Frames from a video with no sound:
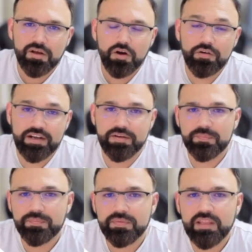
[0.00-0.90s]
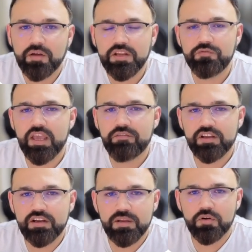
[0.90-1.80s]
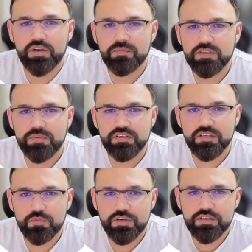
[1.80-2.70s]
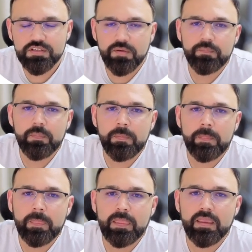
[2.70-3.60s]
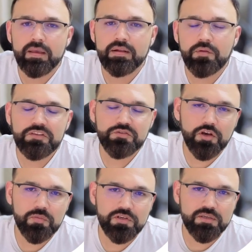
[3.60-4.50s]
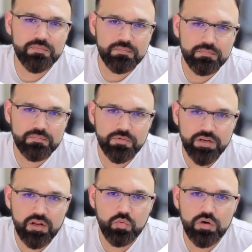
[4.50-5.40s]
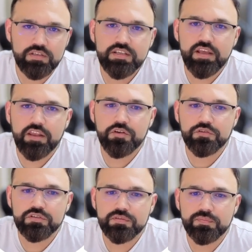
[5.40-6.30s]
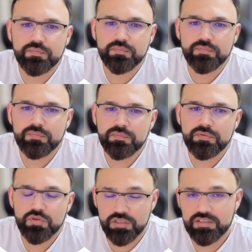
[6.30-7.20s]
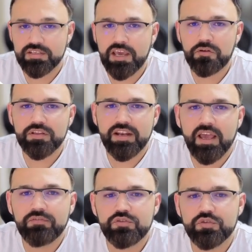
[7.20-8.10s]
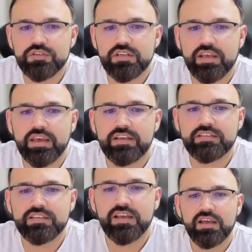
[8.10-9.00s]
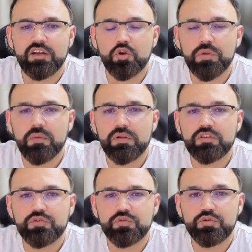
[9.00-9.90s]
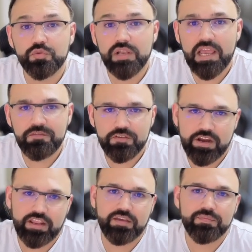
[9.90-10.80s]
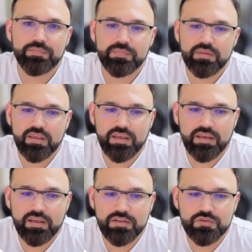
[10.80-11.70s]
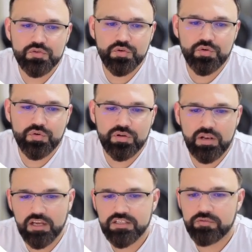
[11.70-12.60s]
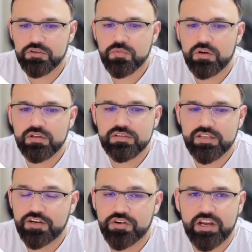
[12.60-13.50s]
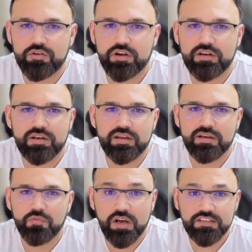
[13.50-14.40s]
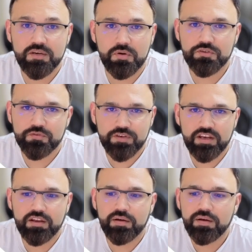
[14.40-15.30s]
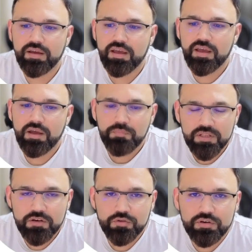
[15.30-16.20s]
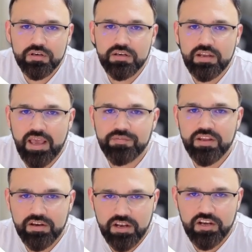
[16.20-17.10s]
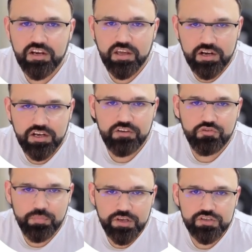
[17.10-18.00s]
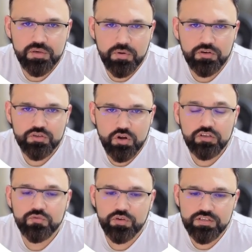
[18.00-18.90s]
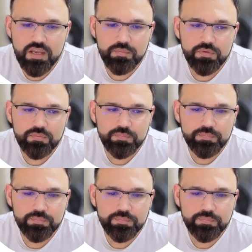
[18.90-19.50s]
All right, now that we have learned about MCP servers, now let's talk about some real world scenarios. So the scenario that I have chosen is to be able to do live trading. So large language models, they train on vast amounts of data, but they don't have that current information about stocks, for example.